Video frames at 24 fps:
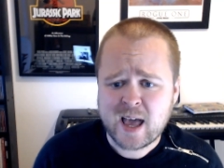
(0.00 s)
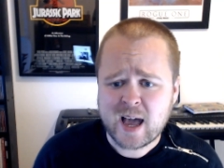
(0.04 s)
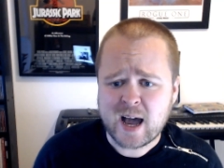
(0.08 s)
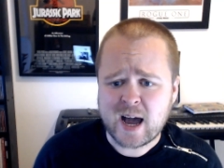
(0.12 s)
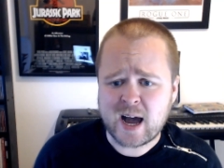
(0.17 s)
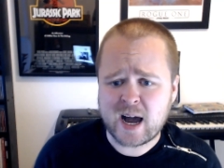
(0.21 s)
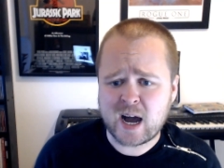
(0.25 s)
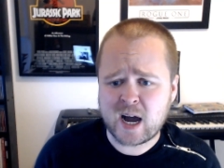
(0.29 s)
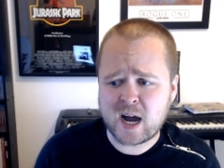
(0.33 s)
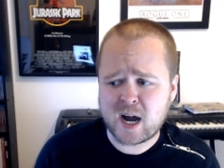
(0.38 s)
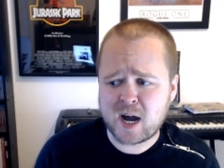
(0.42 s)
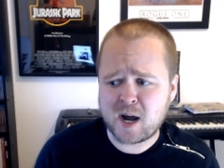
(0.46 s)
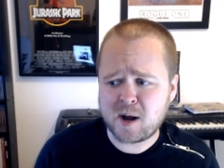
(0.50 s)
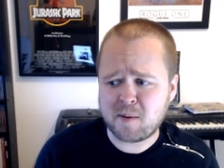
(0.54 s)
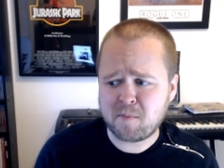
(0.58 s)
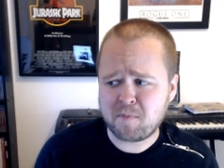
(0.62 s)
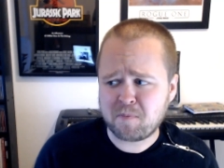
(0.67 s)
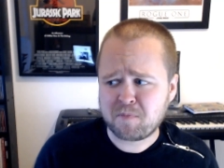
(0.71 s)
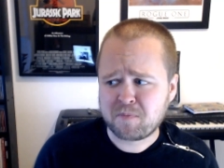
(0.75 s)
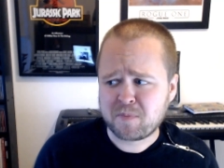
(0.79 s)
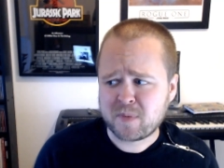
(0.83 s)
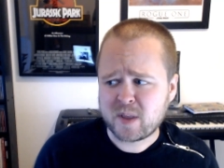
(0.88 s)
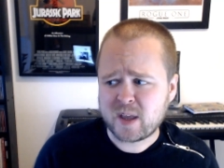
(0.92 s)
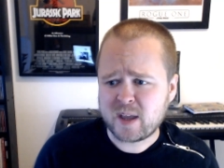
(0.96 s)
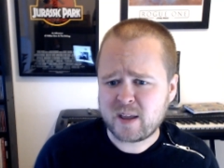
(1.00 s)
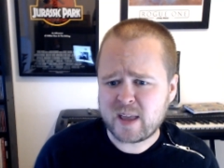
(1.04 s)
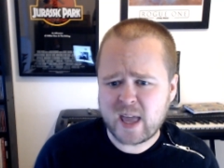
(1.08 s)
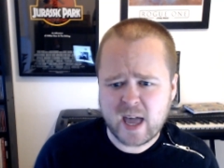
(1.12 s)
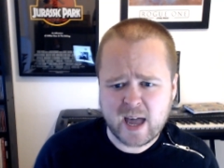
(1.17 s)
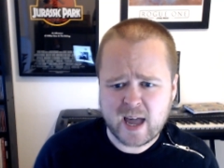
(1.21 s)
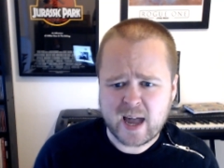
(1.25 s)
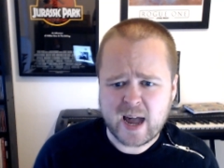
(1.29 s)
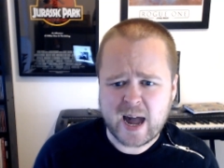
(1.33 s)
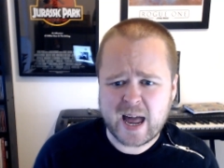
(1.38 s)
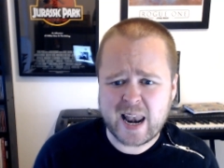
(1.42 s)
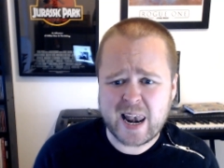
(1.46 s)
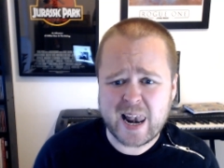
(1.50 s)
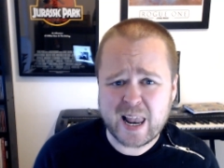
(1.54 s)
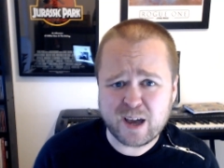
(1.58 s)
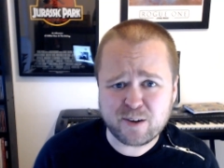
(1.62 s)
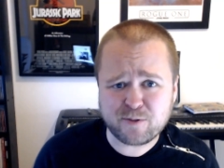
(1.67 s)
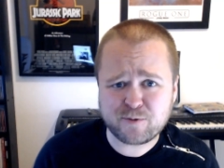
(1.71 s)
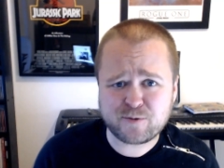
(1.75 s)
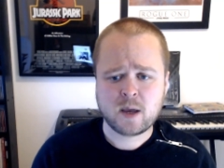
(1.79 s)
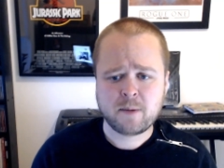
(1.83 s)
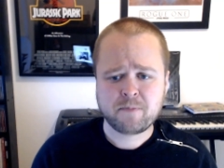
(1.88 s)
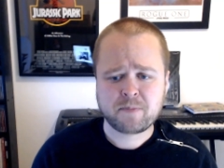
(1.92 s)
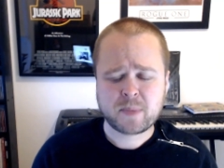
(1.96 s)
Um, yeah, I
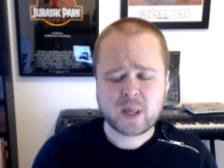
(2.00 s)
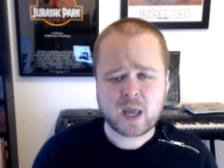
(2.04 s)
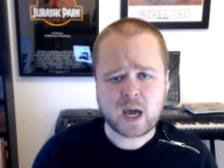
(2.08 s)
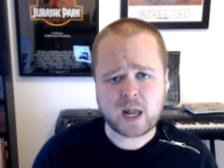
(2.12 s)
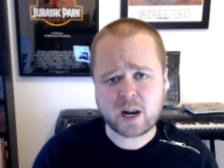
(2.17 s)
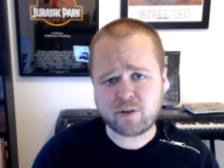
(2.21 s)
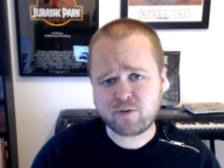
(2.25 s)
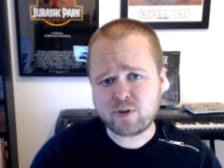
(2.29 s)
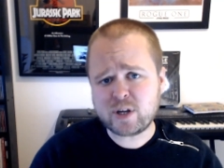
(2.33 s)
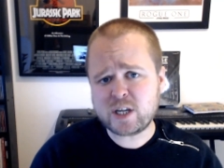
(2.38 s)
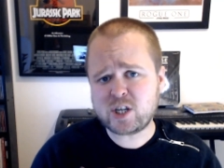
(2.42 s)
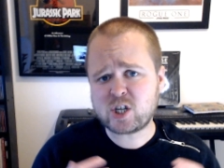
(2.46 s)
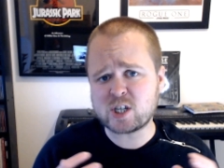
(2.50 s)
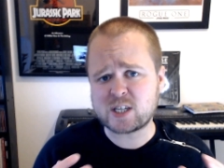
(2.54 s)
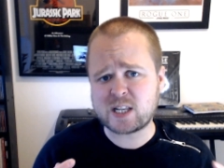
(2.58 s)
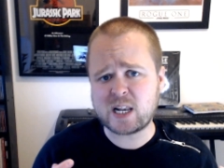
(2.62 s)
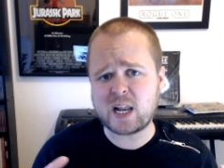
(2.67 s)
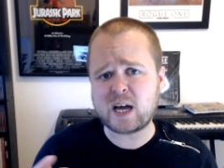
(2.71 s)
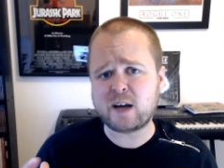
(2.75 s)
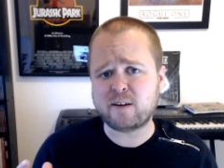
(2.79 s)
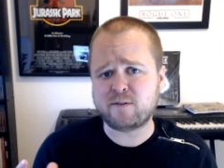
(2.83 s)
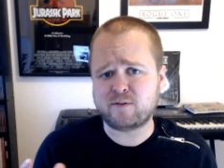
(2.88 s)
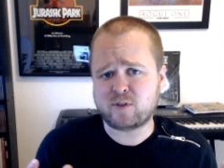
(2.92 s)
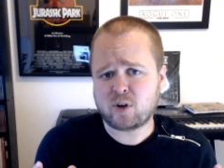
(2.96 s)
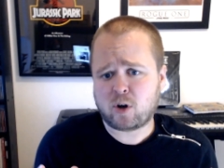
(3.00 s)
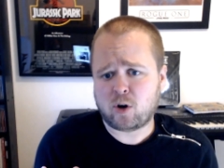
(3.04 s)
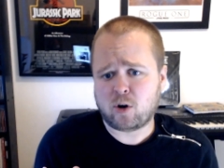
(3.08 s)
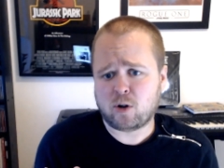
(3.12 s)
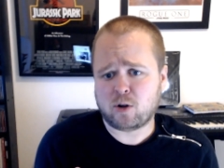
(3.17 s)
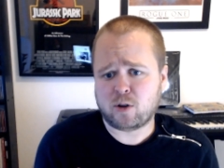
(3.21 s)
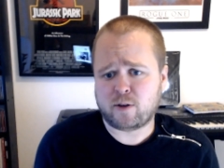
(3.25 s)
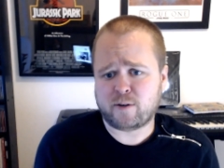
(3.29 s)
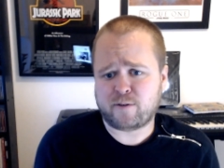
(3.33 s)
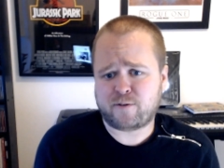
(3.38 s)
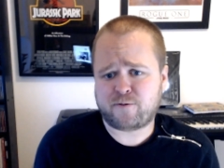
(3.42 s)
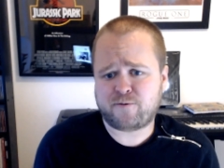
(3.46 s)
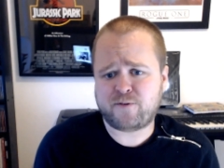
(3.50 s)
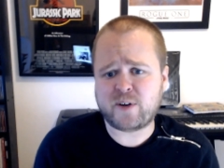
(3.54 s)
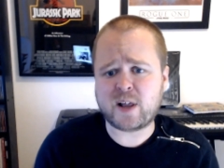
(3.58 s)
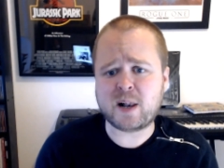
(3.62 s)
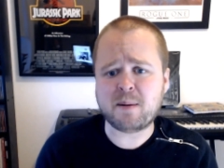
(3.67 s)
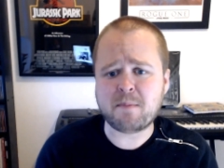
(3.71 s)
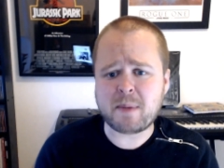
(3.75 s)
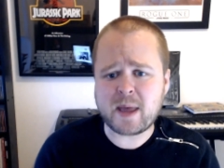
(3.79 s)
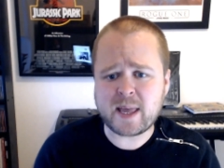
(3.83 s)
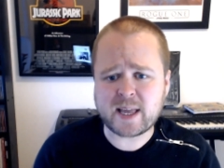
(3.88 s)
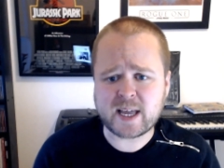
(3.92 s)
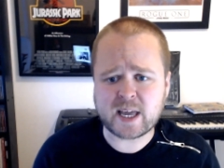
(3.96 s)
loved it. And I really just loved all the
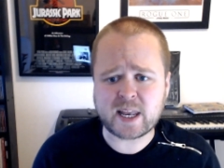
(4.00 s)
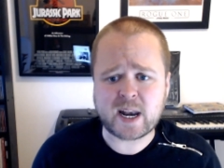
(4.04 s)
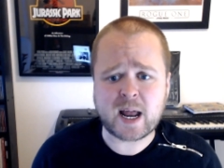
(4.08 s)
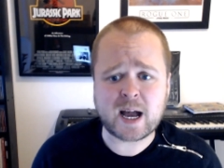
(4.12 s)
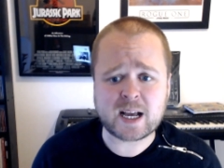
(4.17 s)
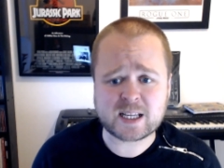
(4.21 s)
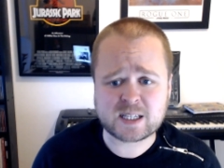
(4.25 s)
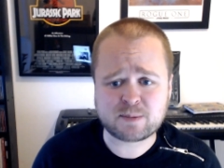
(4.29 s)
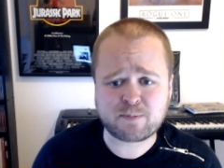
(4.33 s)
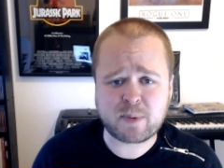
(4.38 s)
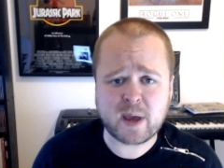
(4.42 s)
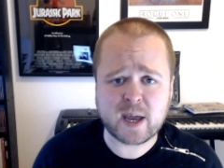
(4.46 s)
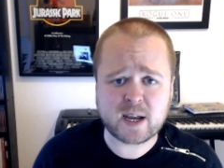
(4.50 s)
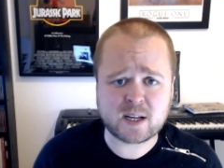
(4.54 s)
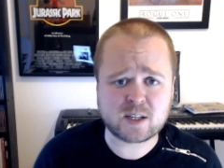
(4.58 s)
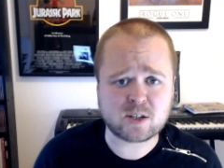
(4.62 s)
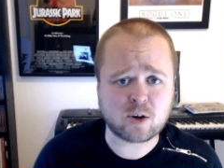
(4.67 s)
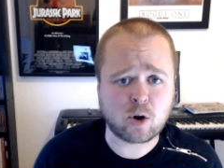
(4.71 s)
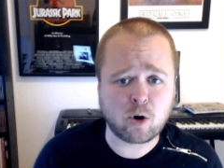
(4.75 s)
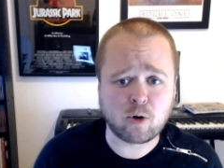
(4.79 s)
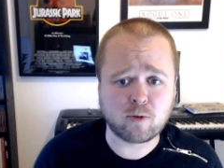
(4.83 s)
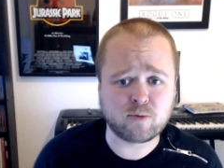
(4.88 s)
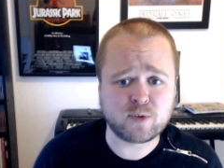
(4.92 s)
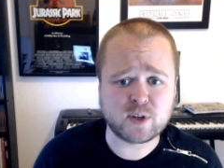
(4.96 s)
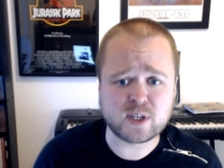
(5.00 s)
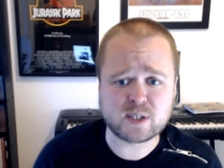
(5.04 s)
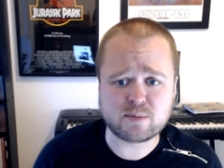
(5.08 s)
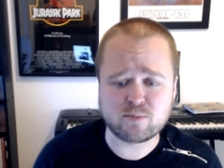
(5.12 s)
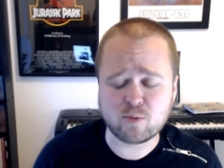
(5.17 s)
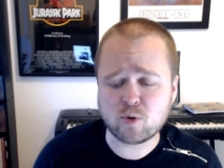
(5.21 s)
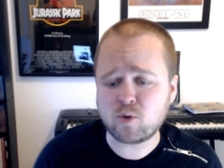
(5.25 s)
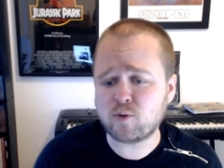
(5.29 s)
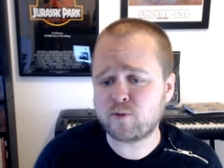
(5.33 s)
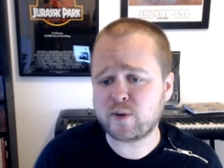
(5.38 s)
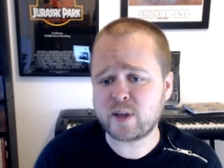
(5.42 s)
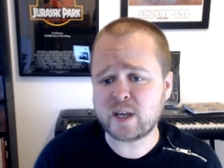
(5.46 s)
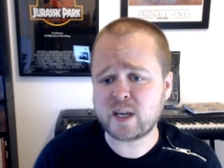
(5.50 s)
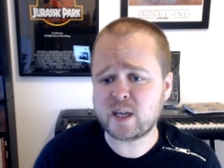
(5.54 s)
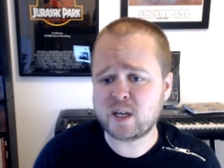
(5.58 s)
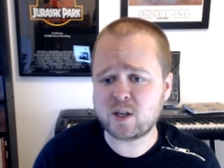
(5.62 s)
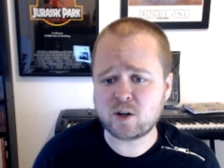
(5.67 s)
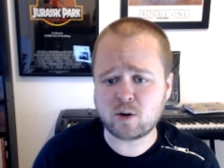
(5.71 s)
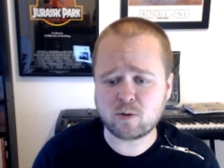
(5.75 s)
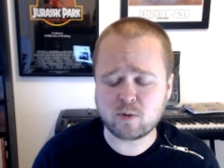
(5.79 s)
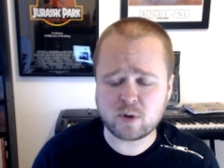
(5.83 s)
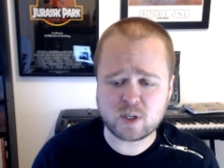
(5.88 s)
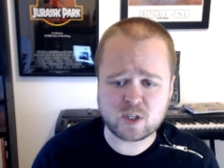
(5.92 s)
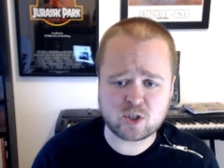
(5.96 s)
filmmaking aspects of this movie, you
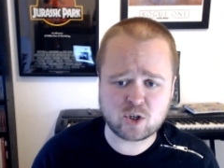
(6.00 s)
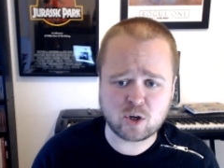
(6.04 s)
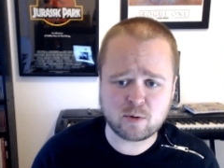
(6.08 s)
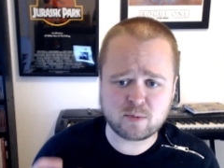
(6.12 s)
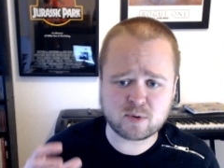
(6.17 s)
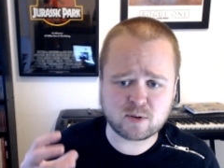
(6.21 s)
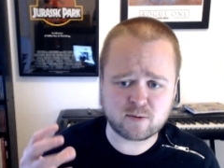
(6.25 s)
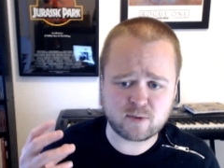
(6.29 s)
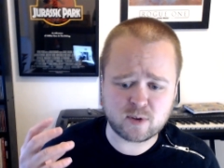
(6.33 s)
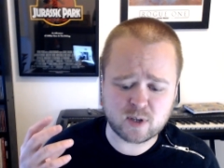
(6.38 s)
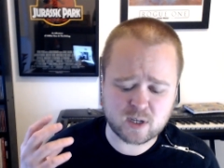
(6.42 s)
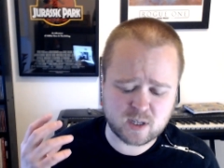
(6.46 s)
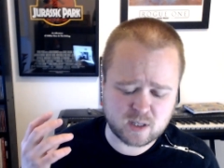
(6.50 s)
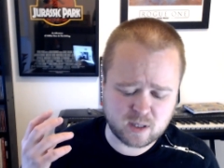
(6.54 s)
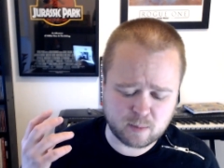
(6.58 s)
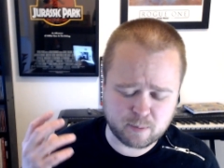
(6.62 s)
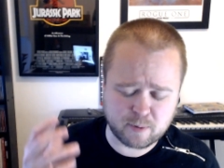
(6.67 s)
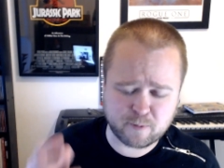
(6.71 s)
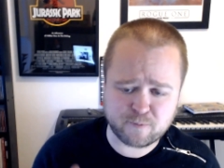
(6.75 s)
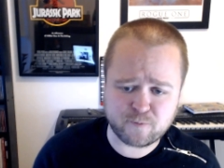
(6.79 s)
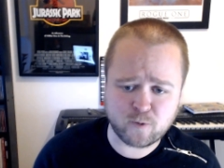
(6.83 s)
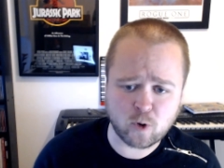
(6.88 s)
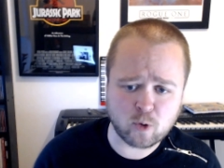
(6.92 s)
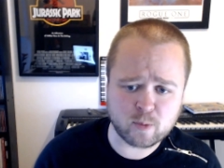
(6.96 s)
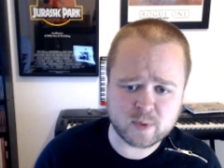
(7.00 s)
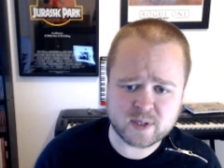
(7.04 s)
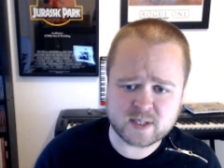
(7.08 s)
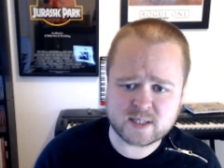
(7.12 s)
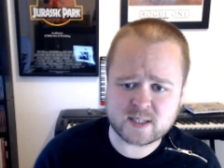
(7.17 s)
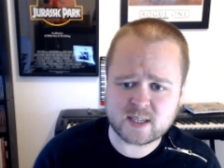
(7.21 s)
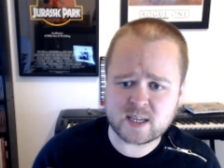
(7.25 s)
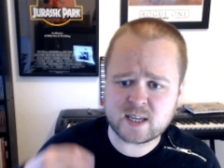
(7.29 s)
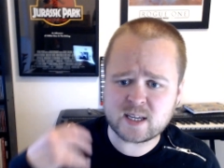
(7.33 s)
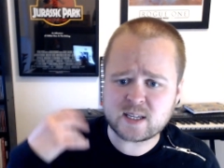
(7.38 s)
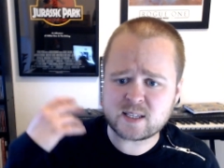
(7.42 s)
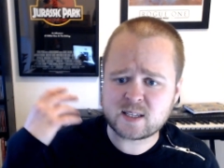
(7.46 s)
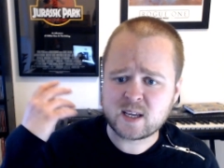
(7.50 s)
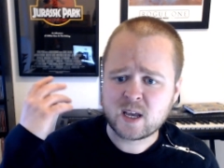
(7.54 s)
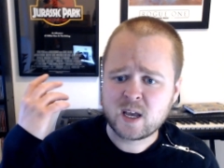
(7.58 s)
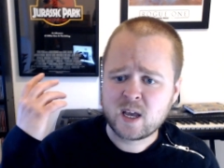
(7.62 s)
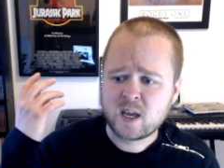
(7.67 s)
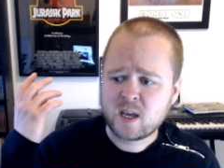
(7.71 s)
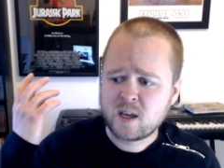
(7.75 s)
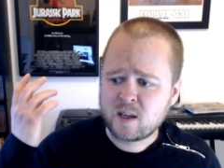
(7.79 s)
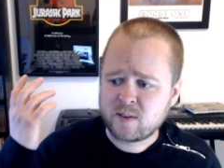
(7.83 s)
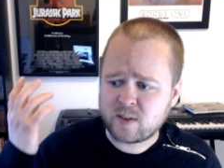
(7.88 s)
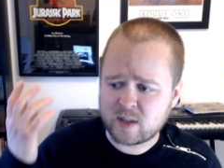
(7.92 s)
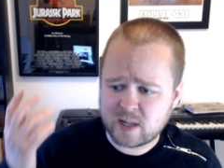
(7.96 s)
know, in terms of the, the performances,
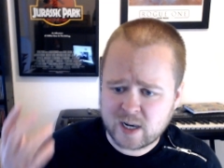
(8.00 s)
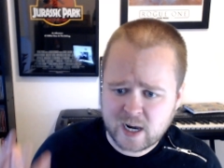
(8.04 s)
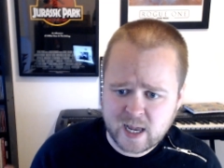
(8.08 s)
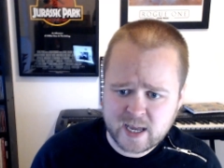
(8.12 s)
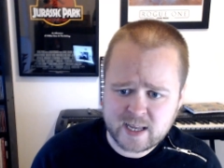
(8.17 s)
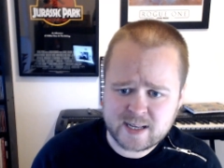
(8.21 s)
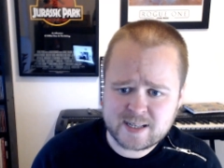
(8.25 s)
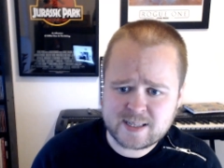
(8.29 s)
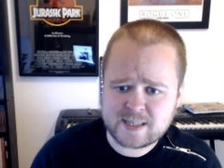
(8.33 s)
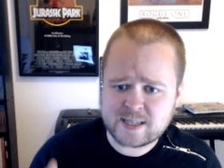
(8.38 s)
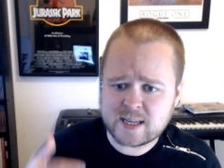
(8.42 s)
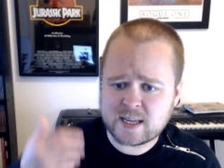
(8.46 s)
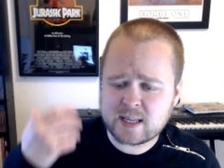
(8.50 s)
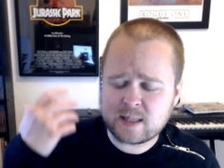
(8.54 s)
the lighting, the